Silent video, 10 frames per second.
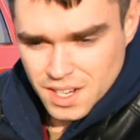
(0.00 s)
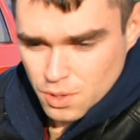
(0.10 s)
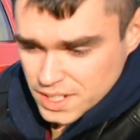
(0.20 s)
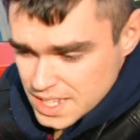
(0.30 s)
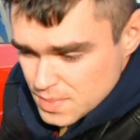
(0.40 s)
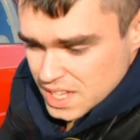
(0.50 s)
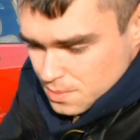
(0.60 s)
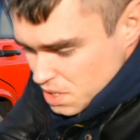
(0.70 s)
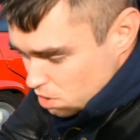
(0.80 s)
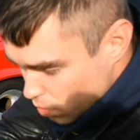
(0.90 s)
or email
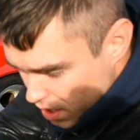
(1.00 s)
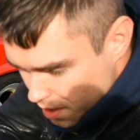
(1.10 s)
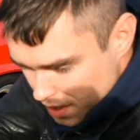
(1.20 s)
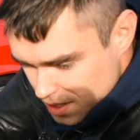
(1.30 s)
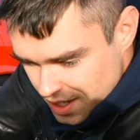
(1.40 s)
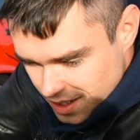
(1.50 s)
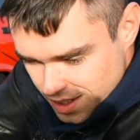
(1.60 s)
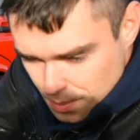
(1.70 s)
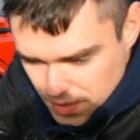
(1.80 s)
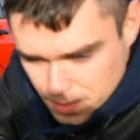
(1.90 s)
me or whatever I can
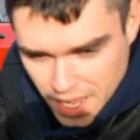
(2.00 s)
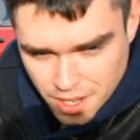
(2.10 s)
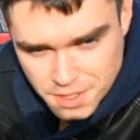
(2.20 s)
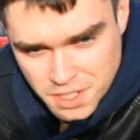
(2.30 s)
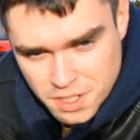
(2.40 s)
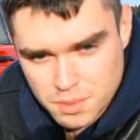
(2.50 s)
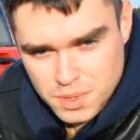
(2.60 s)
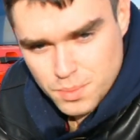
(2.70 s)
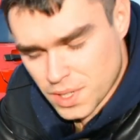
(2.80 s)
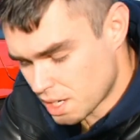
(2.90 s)
help them out you know
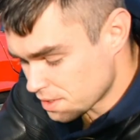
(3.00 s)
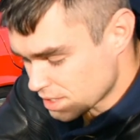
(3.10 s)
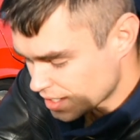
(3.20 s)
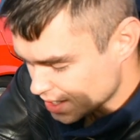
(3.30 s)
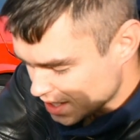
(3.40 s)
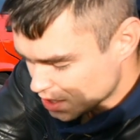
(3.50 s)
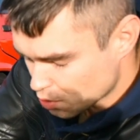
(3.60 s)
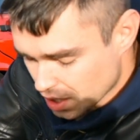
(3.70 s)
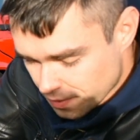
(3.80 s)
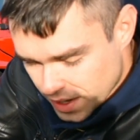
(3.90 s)
with whatever they need
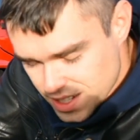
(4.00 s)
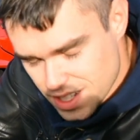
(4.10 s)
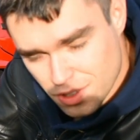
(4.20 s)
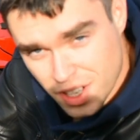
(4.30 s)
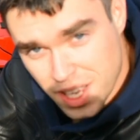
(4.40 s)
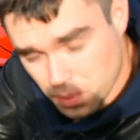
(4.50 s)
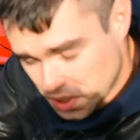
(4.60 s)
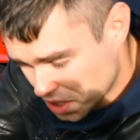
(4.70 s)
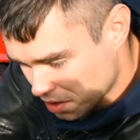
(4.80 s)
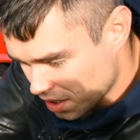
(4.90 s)
or advices or help
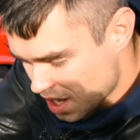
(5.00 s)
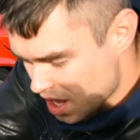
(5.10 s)
you know